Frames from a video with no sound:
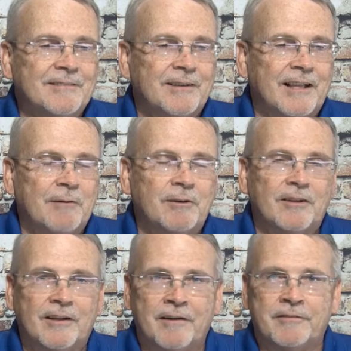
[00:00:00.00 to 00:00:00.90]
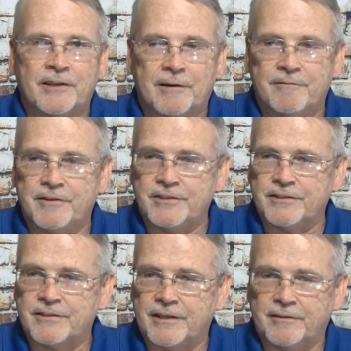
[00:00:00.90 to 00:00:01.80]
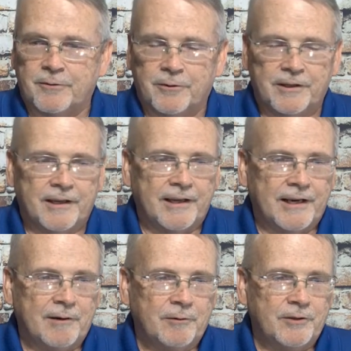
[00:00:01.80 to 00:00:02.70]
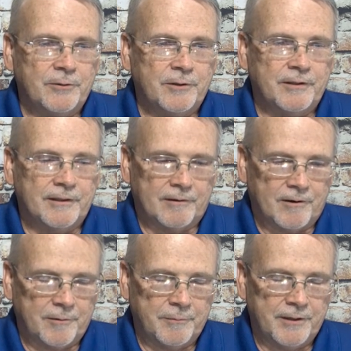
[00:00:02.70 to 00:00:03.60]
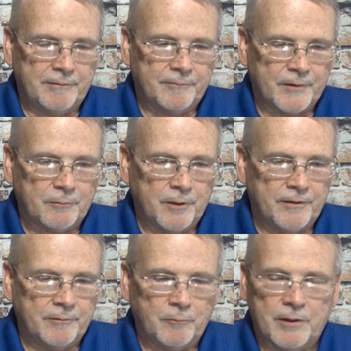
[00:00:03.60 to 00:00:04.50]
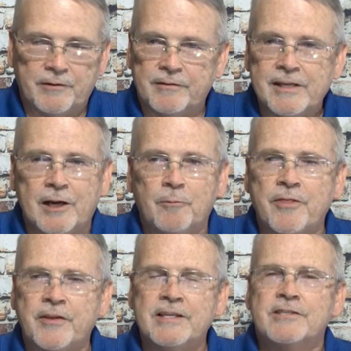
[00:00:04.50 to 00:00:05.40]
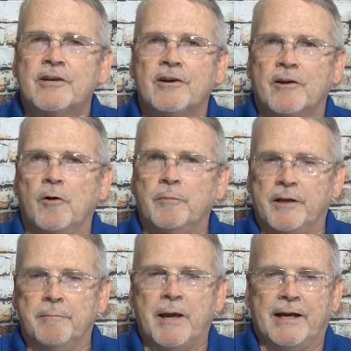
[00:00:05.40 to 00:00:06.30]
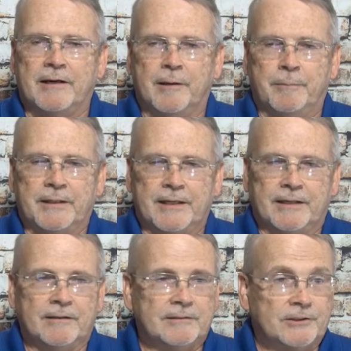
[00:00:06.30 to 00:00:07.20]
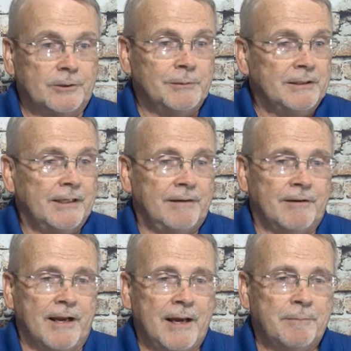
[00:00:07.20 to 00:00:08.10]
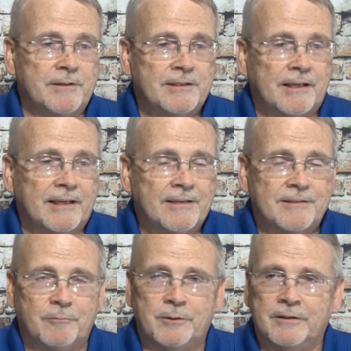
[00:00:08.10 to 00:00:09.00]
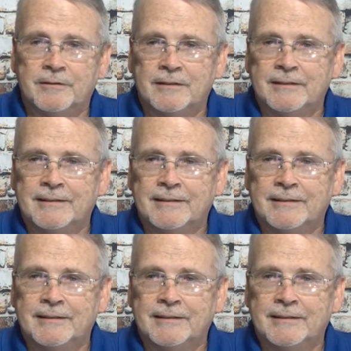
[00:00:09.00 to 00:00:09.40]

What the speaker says: Well, I would love to come visit St. Croix, and I would do it in a heartbeat. When things start opening back up again, assuming that ever happens, I guess it will,